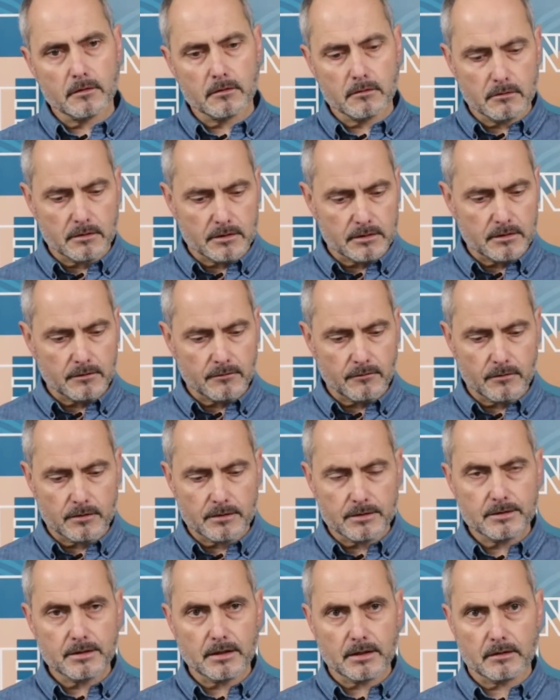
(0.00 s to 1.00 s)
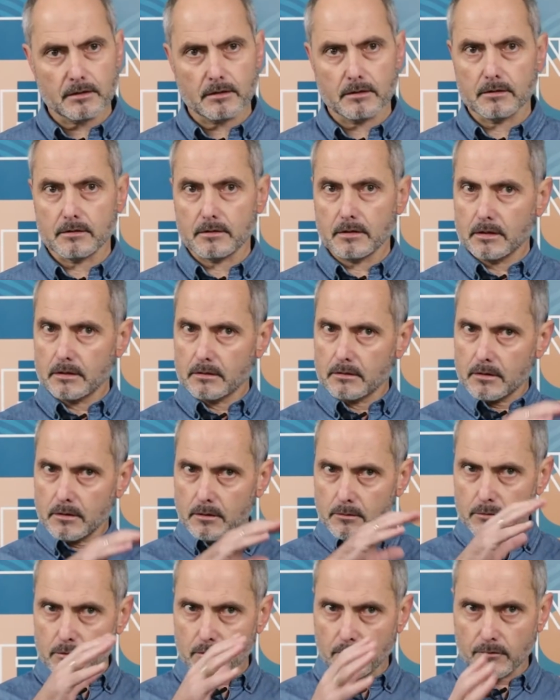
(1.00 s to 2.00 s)
to as different sectors in
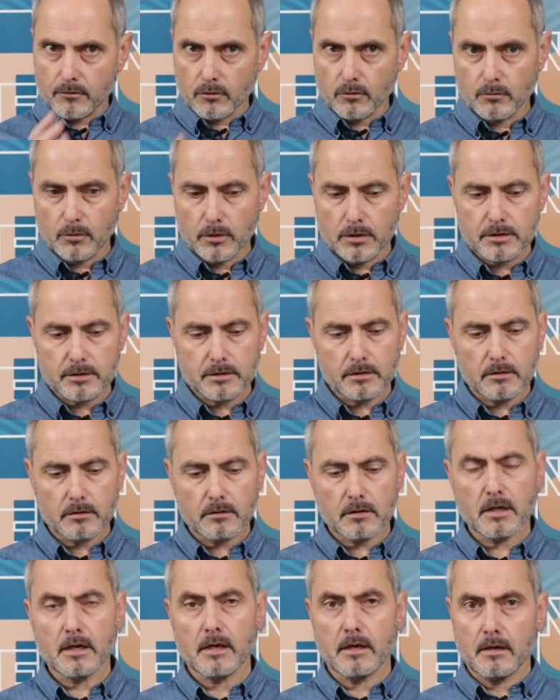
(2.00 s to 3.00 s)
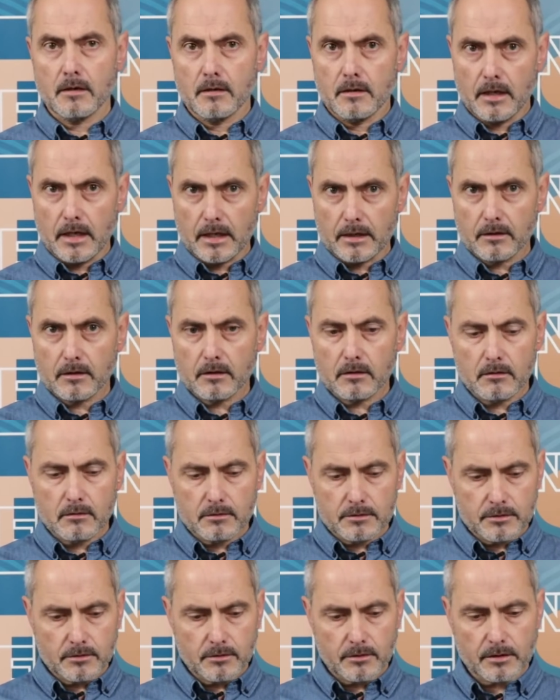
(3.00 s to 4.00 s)
terms of commercial,
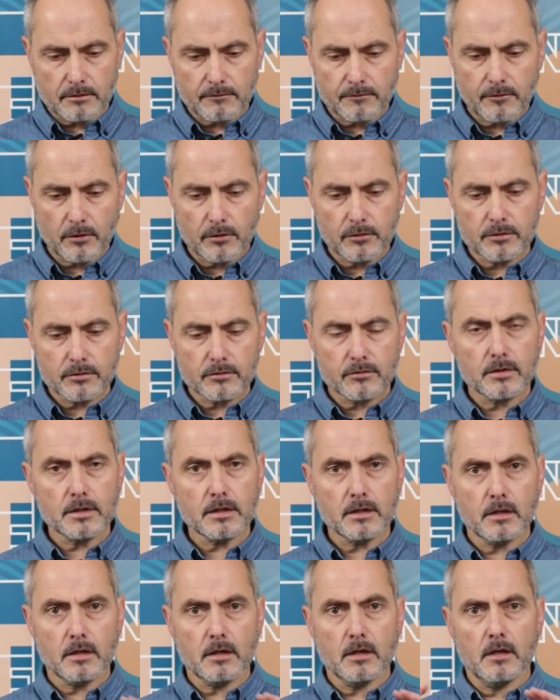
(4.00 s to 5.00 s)
agriculture and forestry,